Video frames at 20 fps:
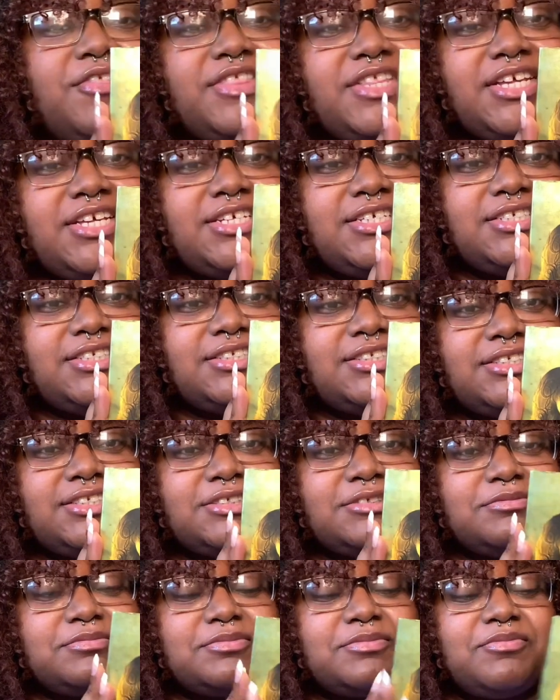this,
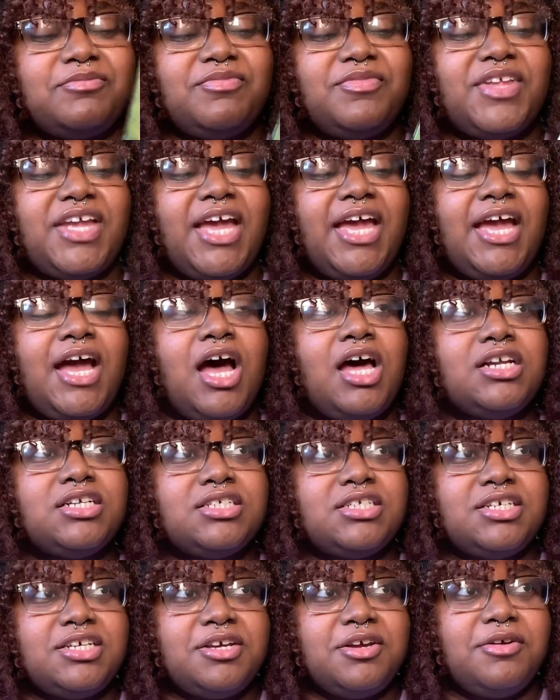and
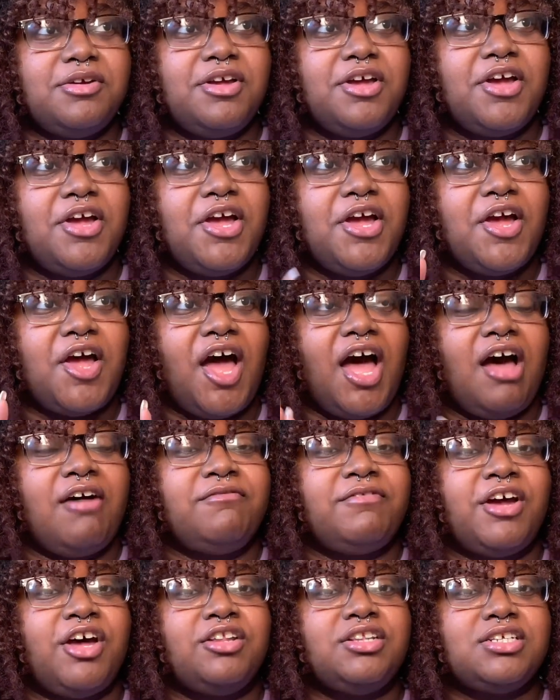honestly, I
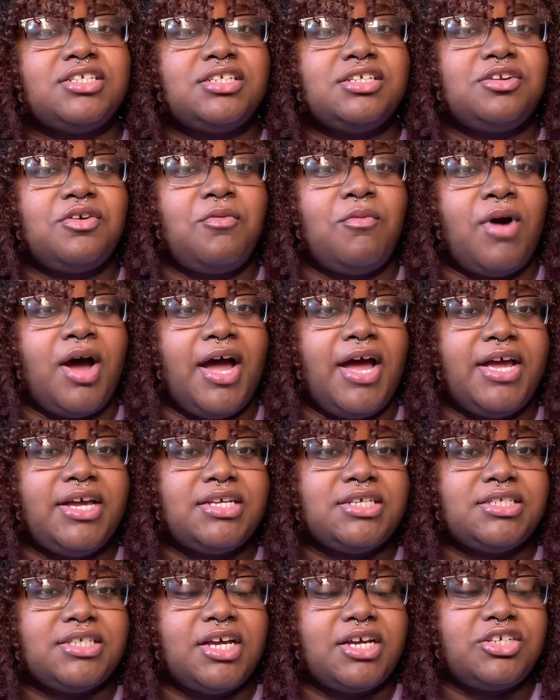found this in the YA
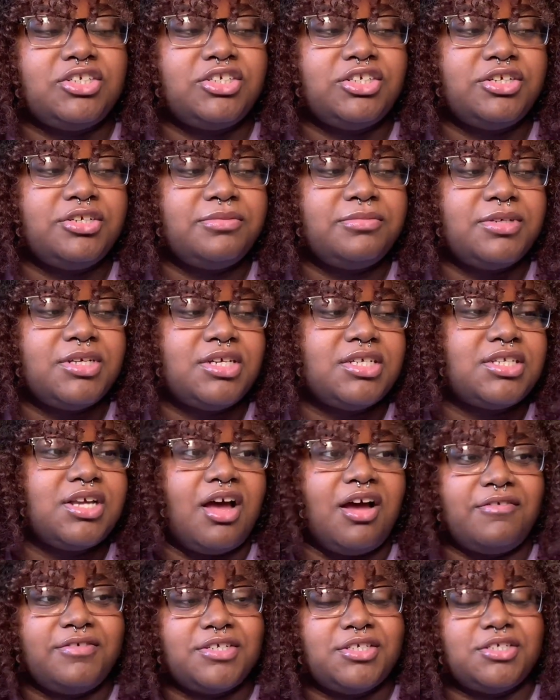section because
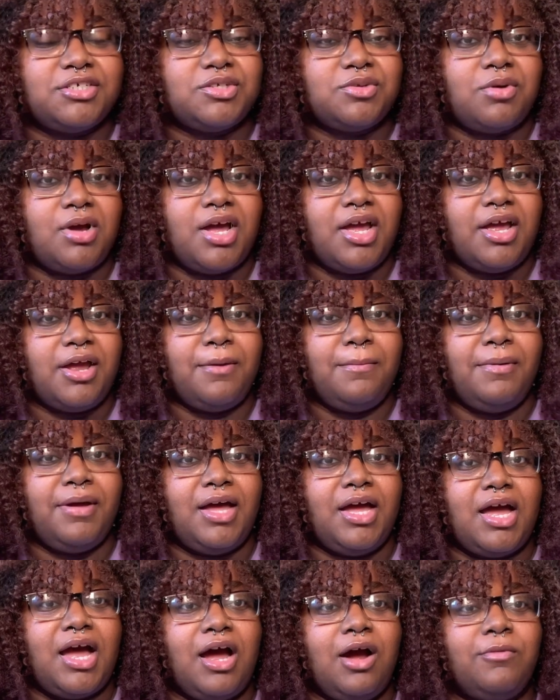obviously it's YA,
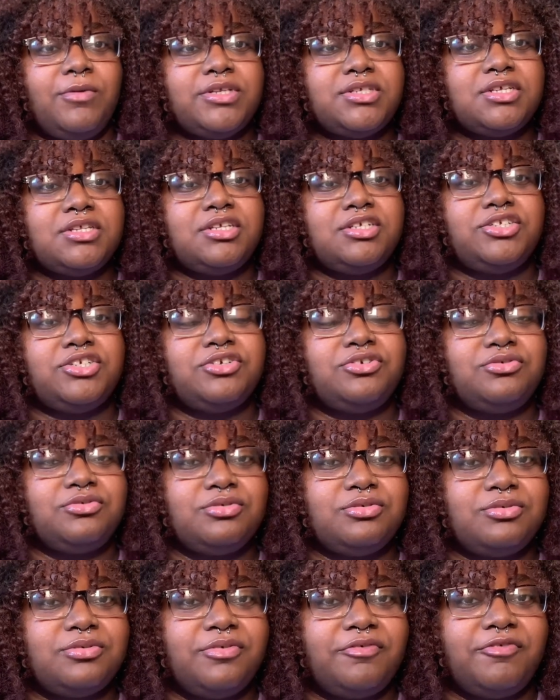but I went to the
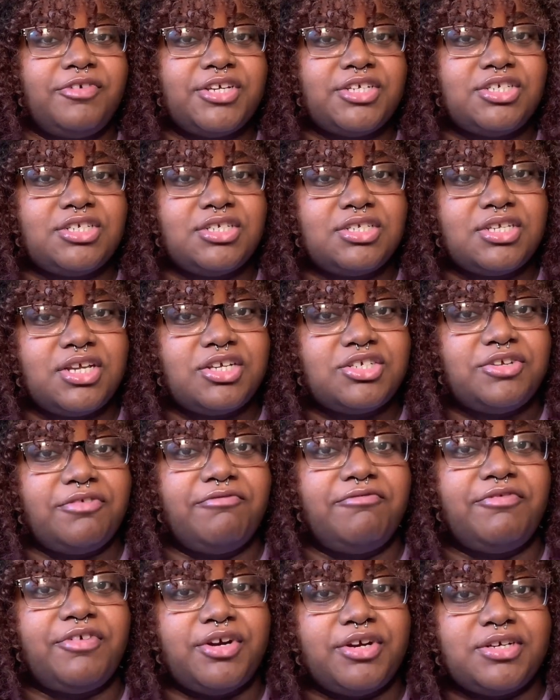general fiction
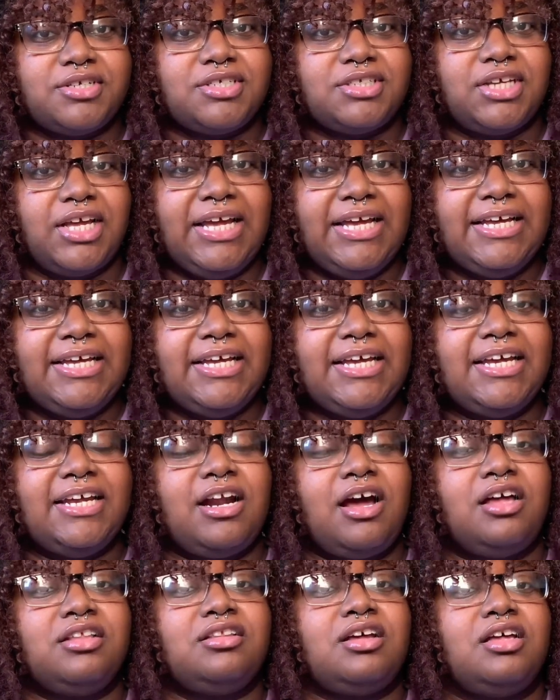section first, and
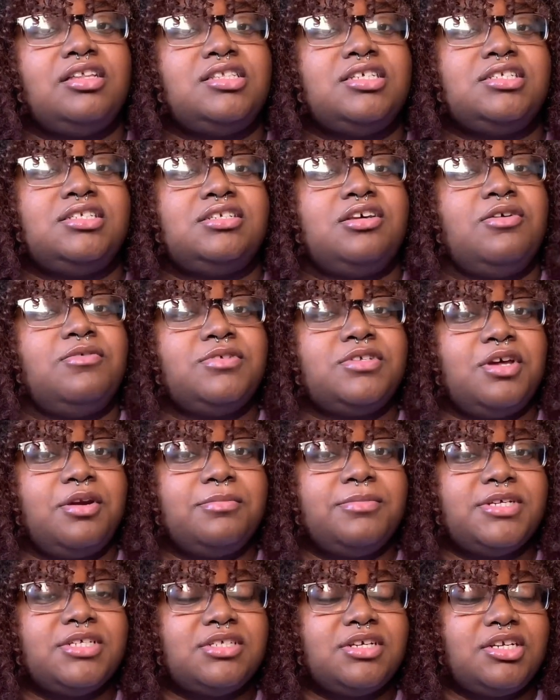I thought this sale was gonna
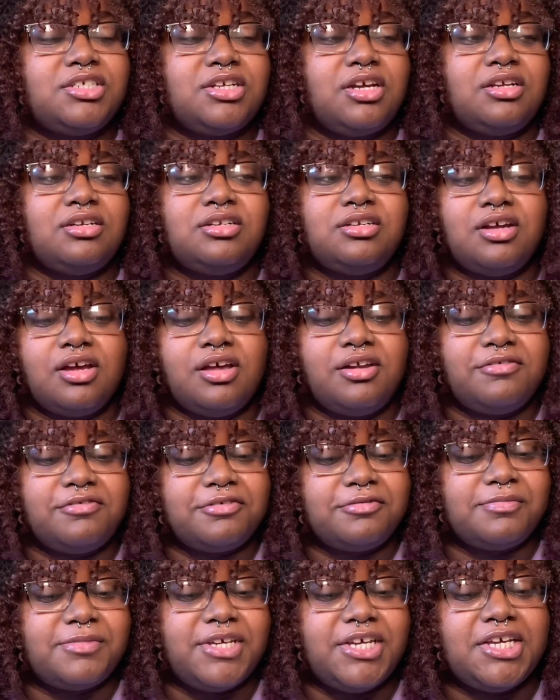be such a dud
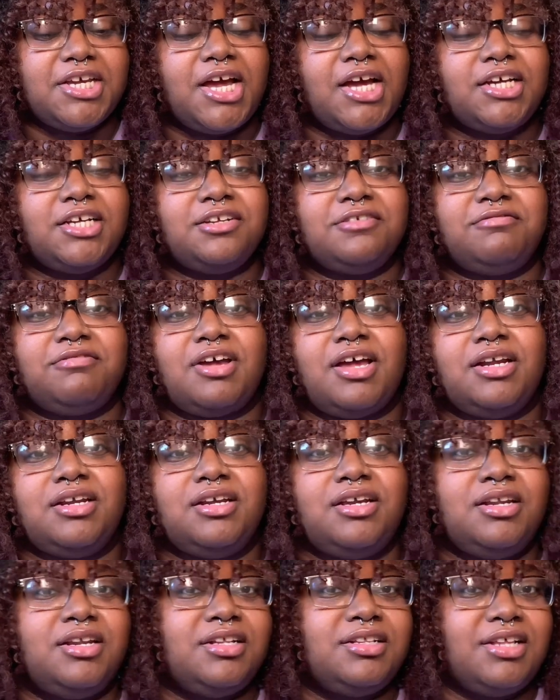for me. I couldn't find
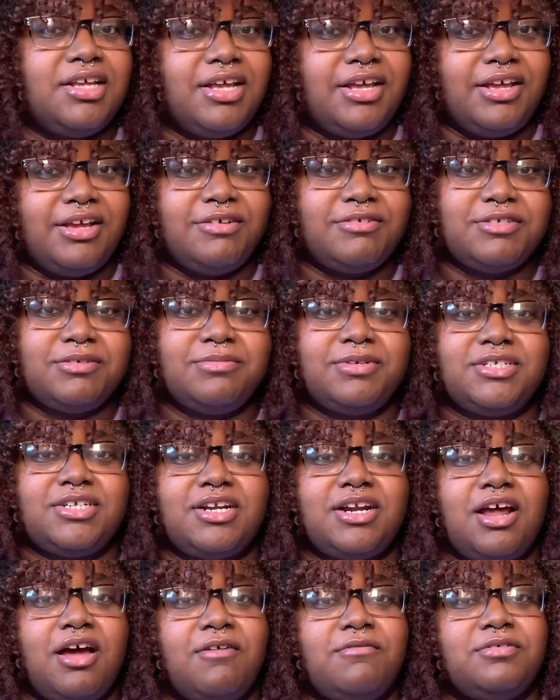anything. It was a bunch
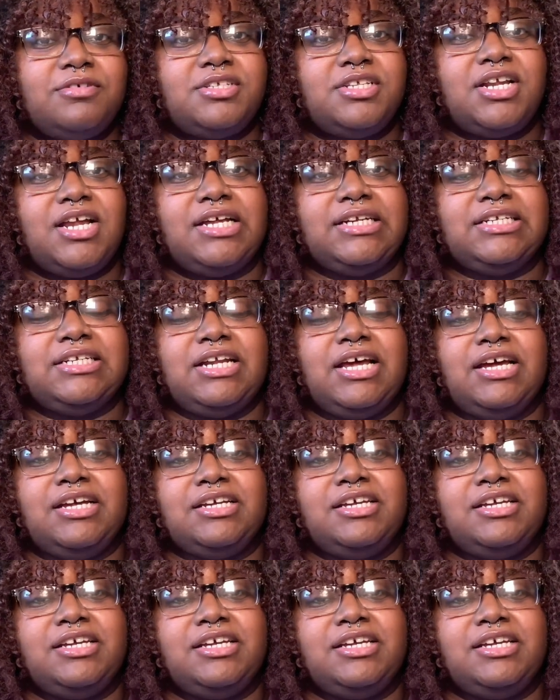of novels that I did not